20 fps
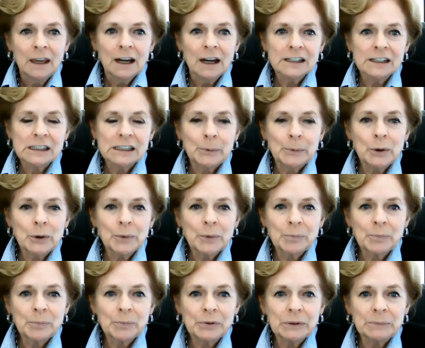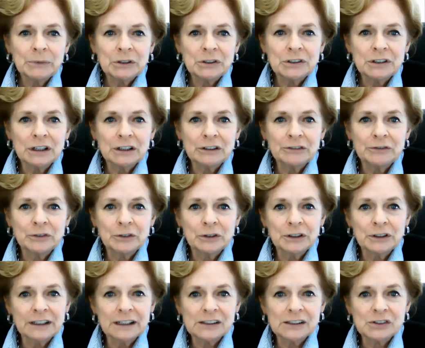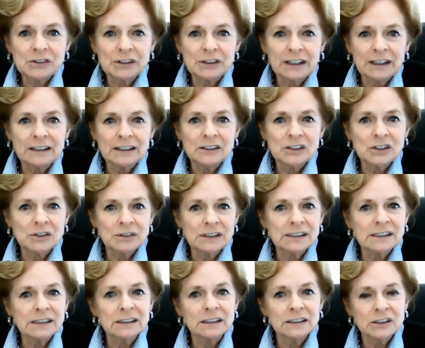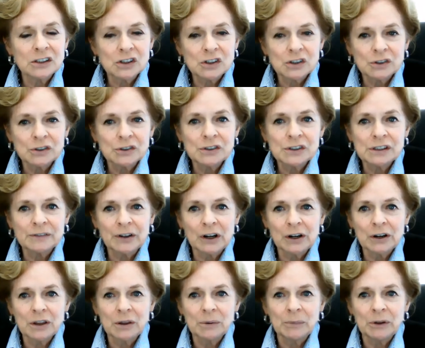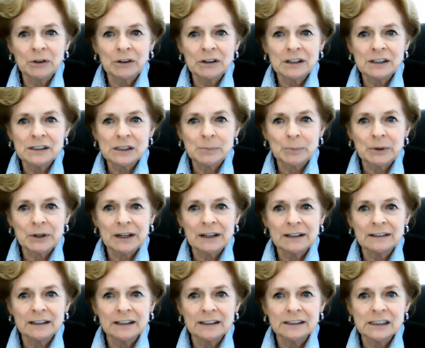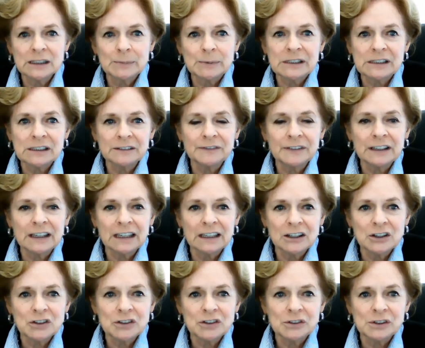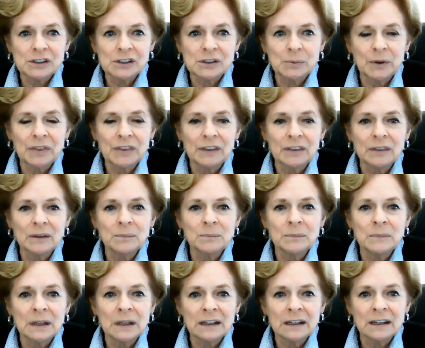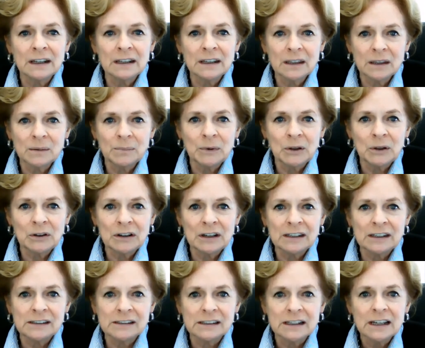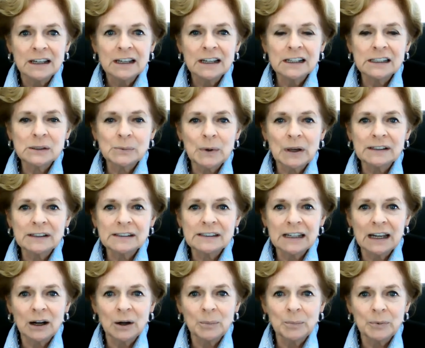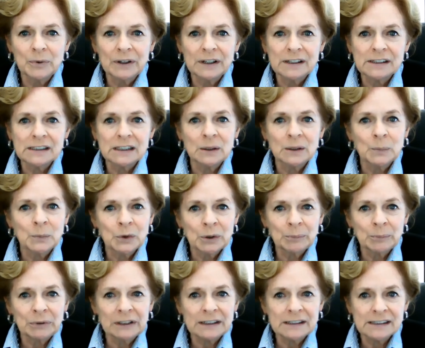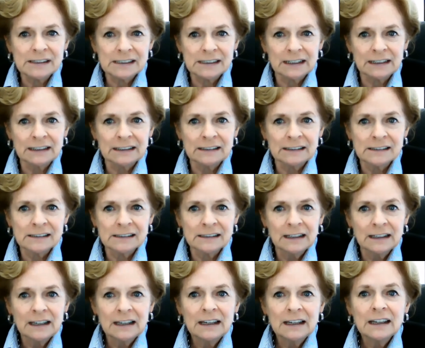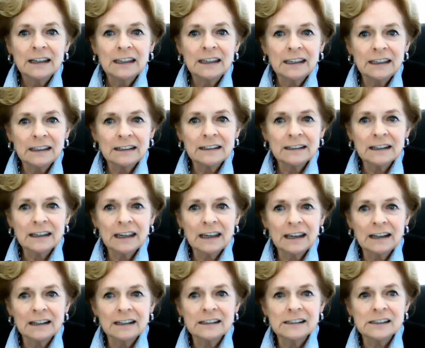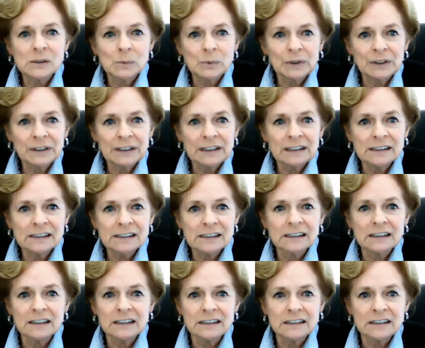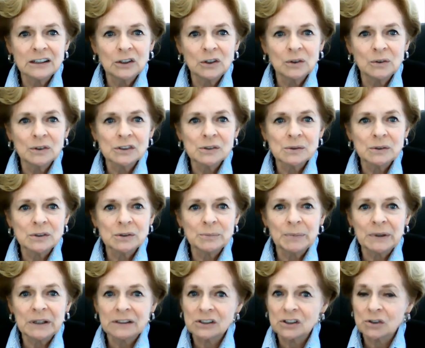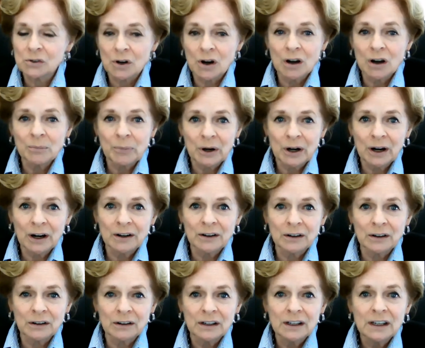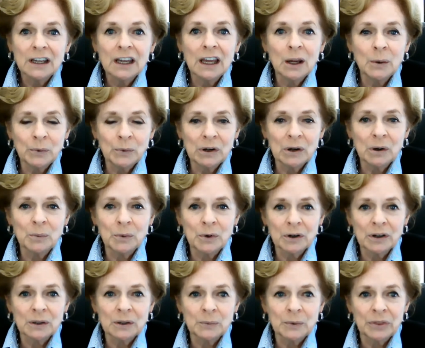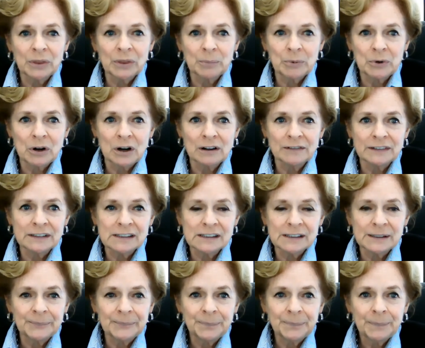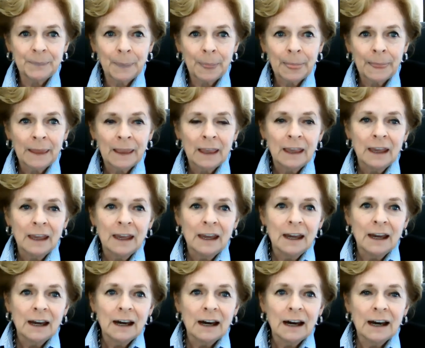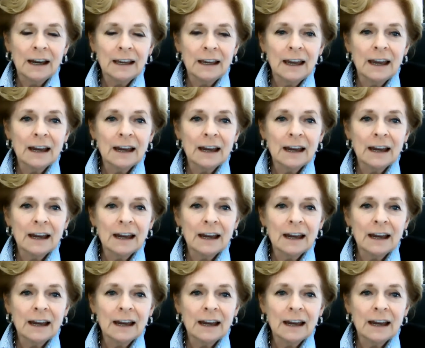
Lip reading: I spoke with Premier Doug Ford yesterday to stress the concerns of our community spread and specific issues within the Mennonite communities, as well as the outbreaks in workplace settings. He indicated his willingness to continue us to be a strong partner, and we are working with the province. I